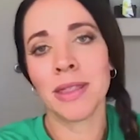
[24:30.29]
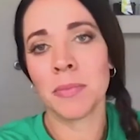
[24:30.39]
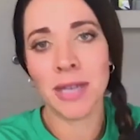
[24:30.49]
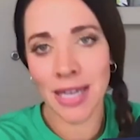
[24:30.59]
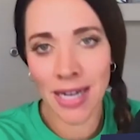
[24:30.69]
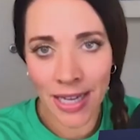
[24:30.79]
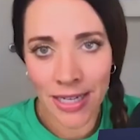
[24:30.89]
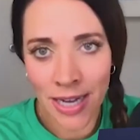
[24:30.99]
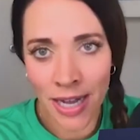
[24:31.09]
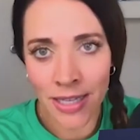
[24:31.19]
at the beginning
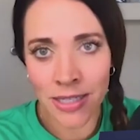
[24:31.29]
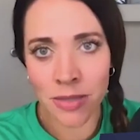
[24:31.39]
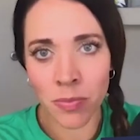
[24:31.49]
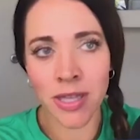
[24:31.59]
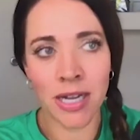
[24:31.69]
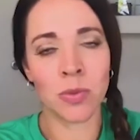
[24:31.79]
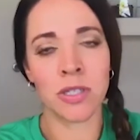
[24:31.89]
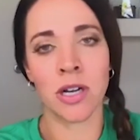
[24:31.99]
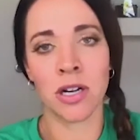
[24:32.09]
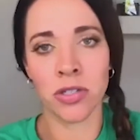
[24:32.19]
it does, but then as we
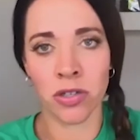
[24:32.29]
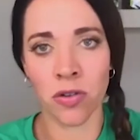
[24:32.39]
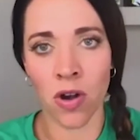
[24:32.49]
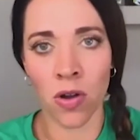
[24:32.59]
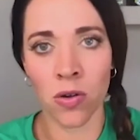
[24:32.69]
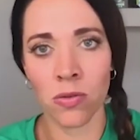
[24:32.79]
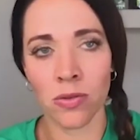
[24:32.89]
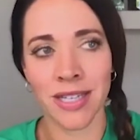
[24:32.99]
start to grow,